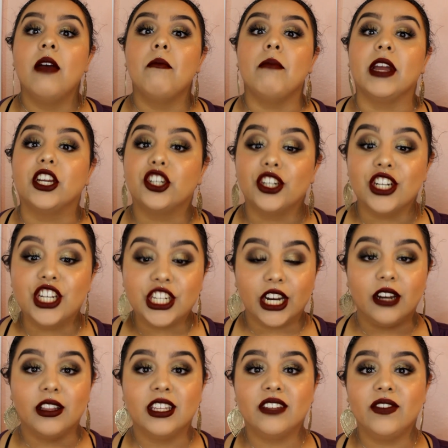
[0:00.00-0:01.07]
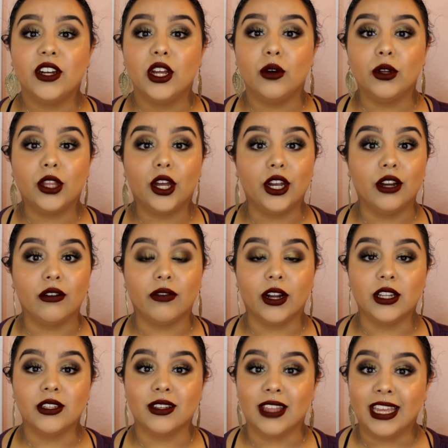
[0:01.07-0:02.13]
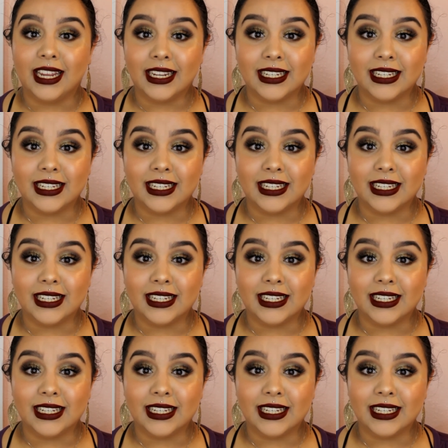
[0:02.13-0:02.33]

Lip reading: Make sure to share this video with all your friends so they can